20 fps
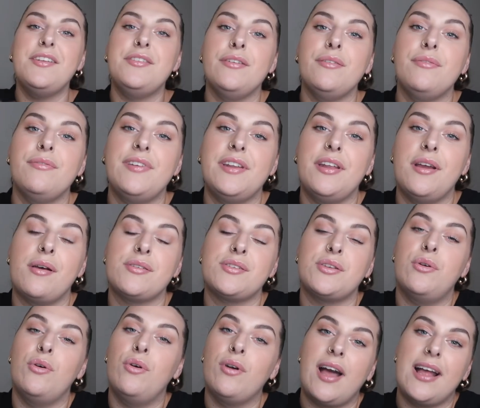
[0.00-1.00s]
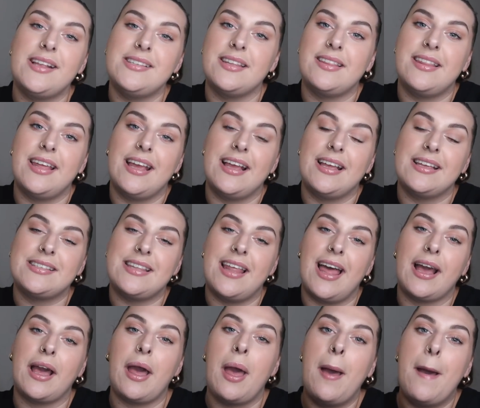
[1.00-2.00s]
do videos on all kinds of things
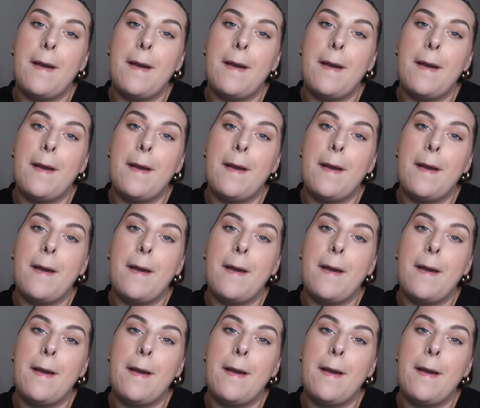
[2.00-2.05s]
like